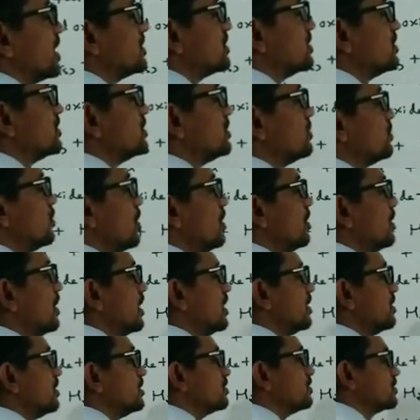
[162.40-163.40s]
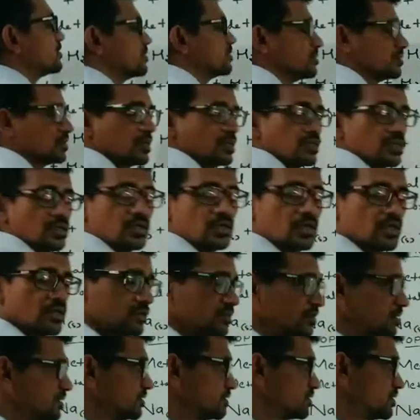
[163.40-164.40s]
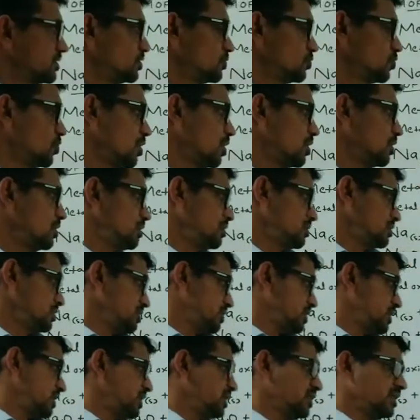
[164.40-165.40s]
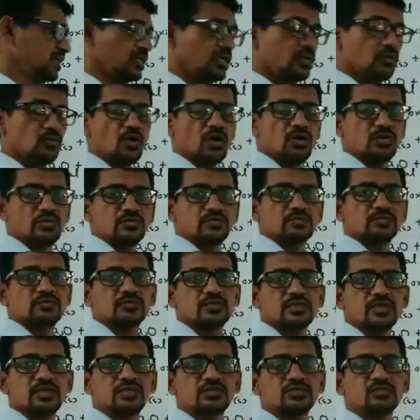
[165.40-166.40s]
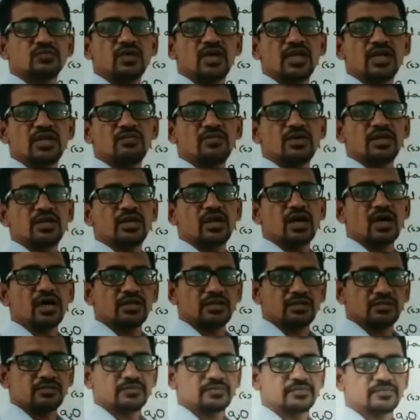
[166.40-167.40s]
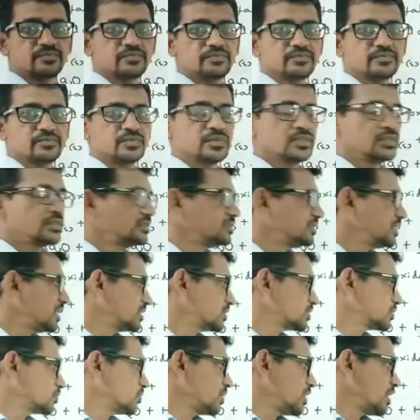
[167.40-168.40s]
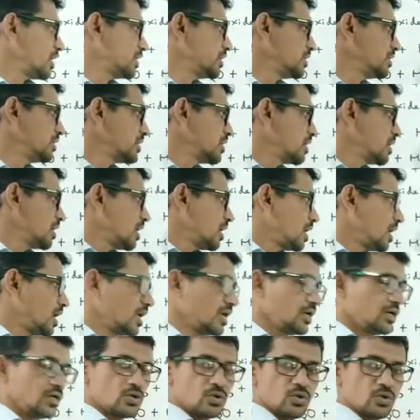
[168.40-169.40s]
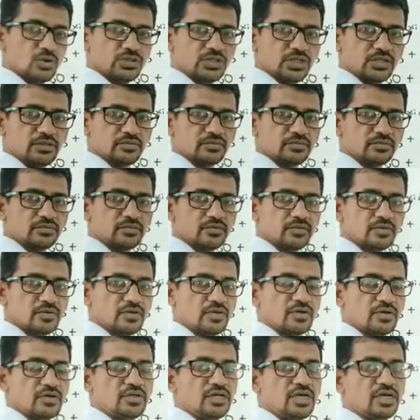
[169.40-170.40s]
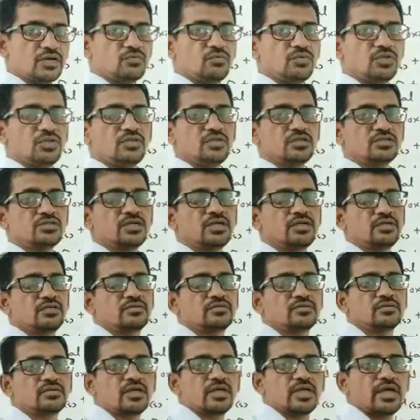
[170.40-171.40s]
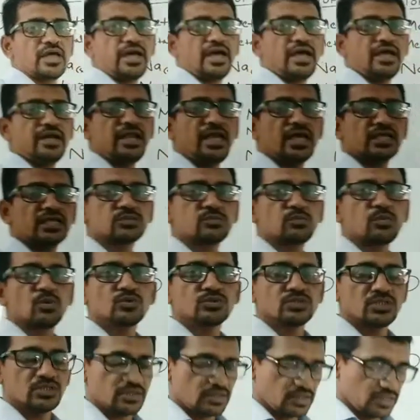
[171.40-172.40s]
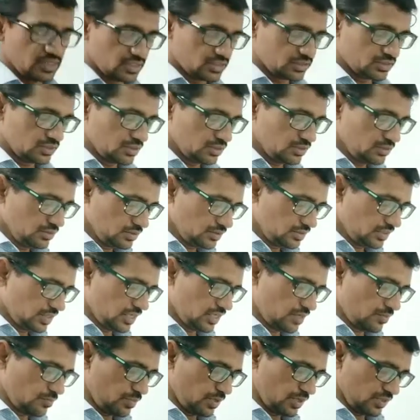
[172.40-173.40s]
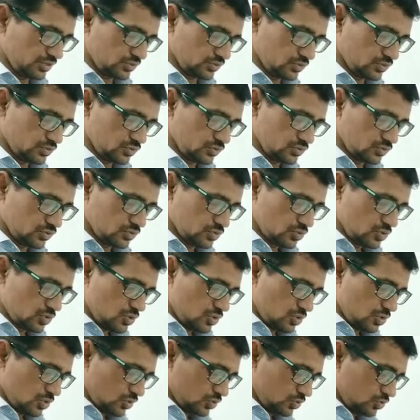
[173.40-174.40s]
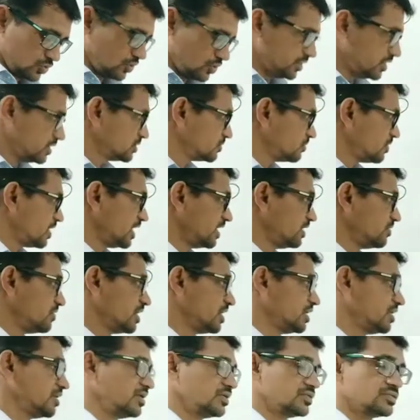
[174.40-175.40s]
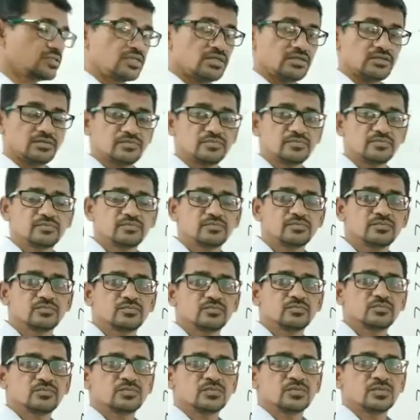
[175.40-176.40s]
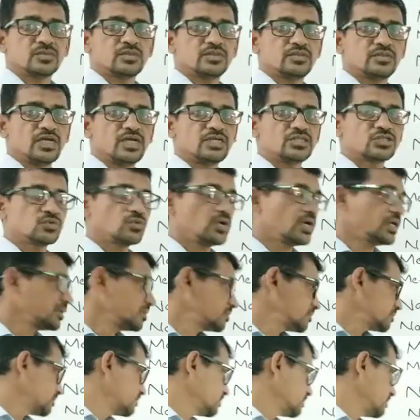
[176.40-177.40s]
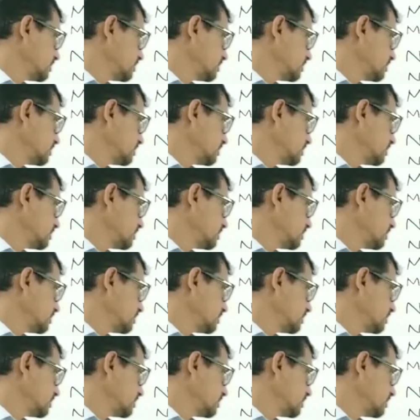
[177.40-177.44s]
gas is evolved, and this heat evolved is very high. That's why hydrogen react with this heat and explosion reaction take place. So it is very risky. That's why